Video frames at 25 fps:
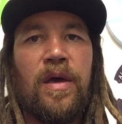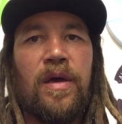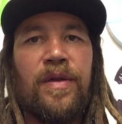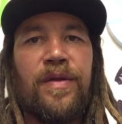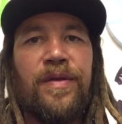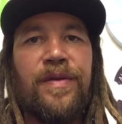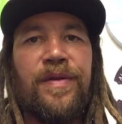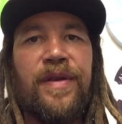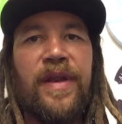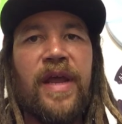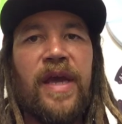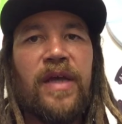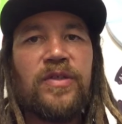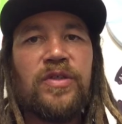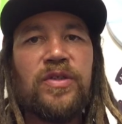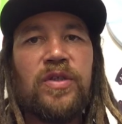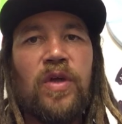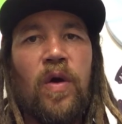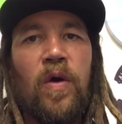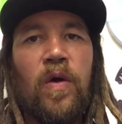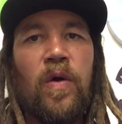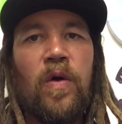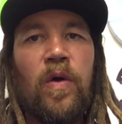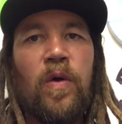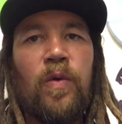Next
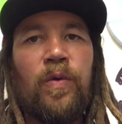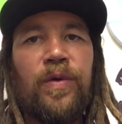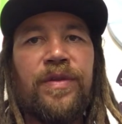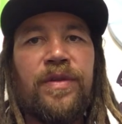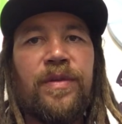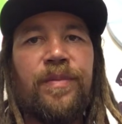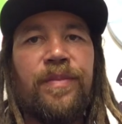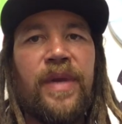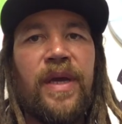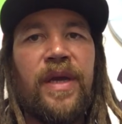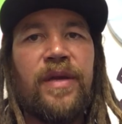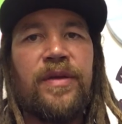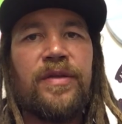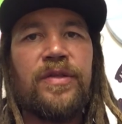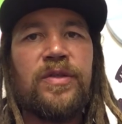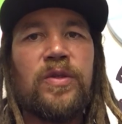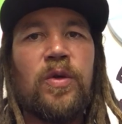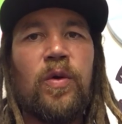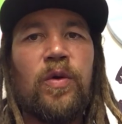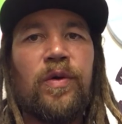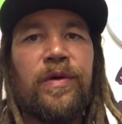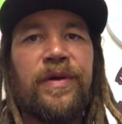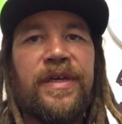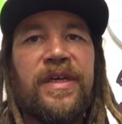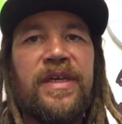hole with a
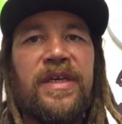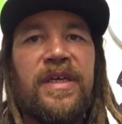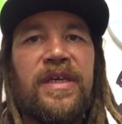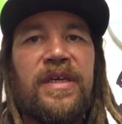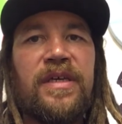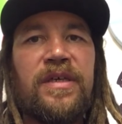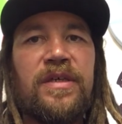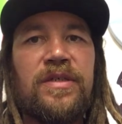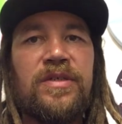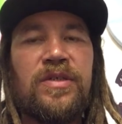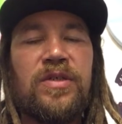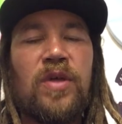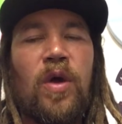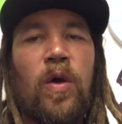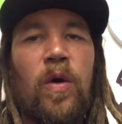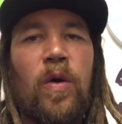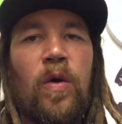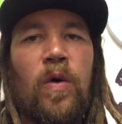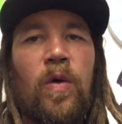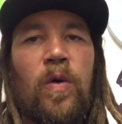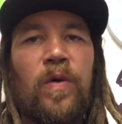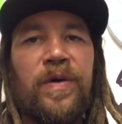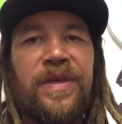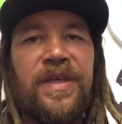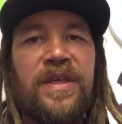mandatory is
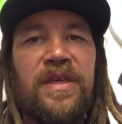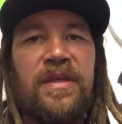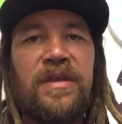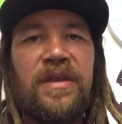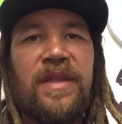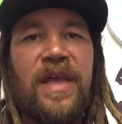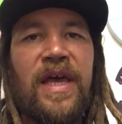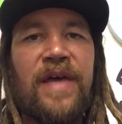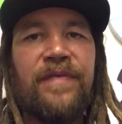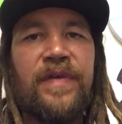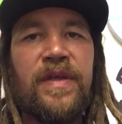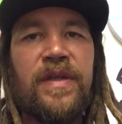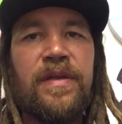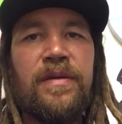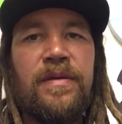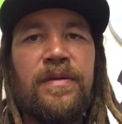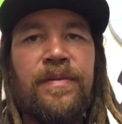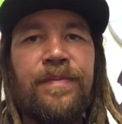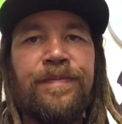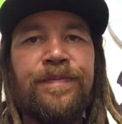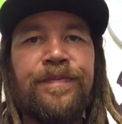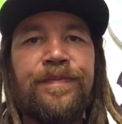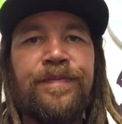hole 11.